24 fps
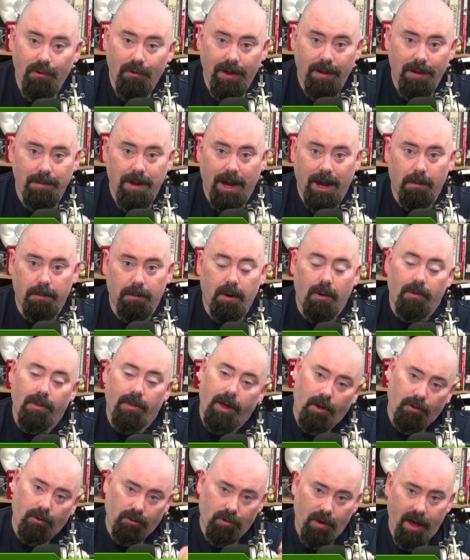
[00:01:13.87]
Maker Pro. They
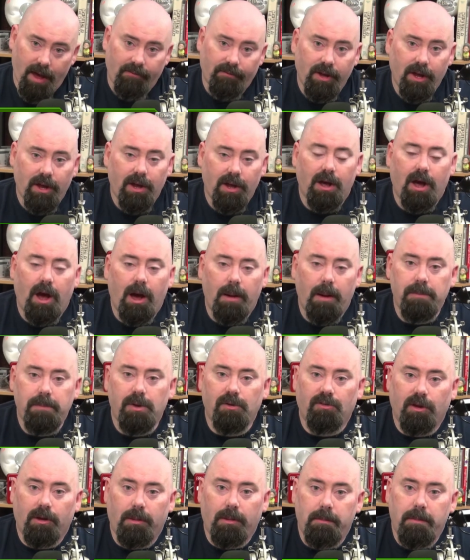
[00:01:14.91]
also have a
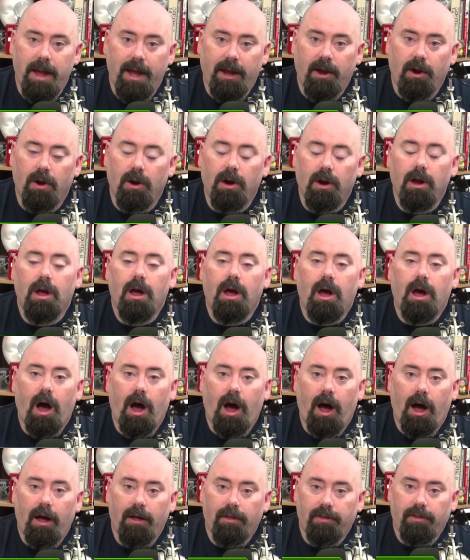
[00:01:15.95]
music maker,
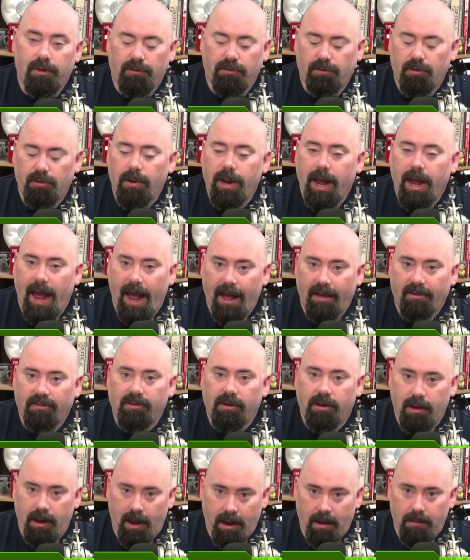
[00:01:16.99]
the Sony
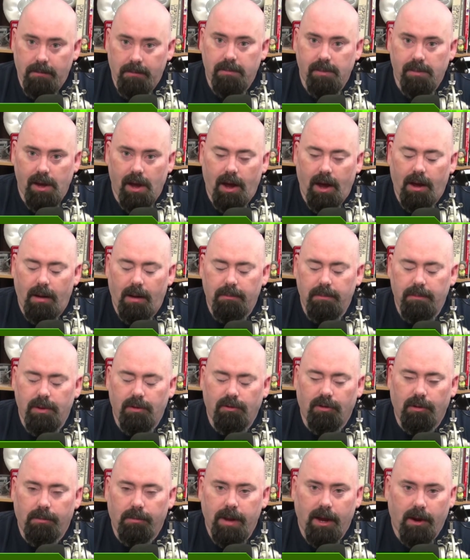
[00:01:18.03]
Acid and
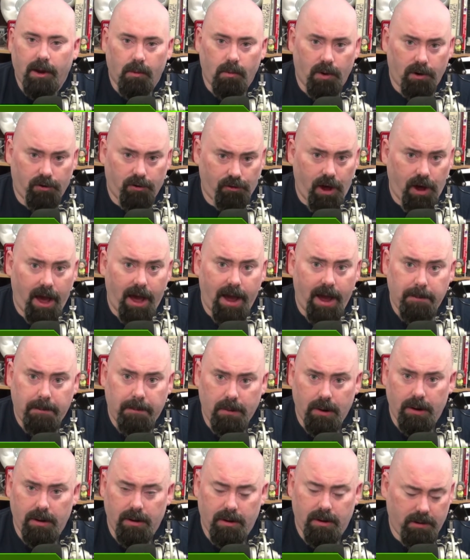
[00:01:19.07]
Music Maker, which I
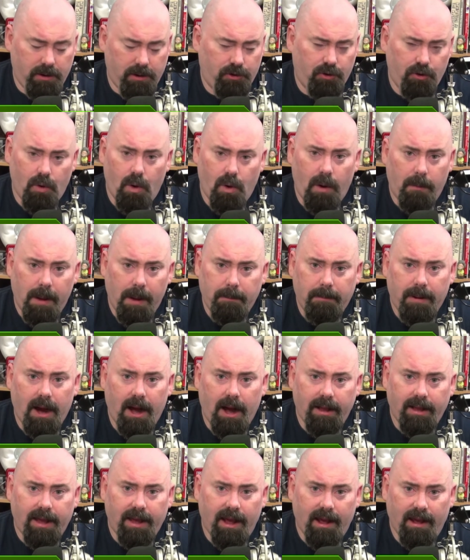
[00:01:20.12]
do all my
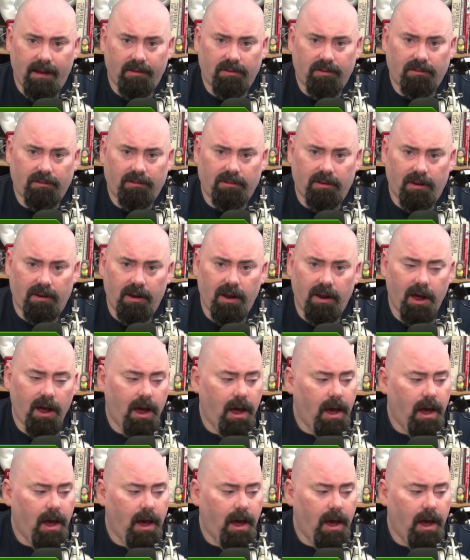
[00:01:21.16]
podcasts in.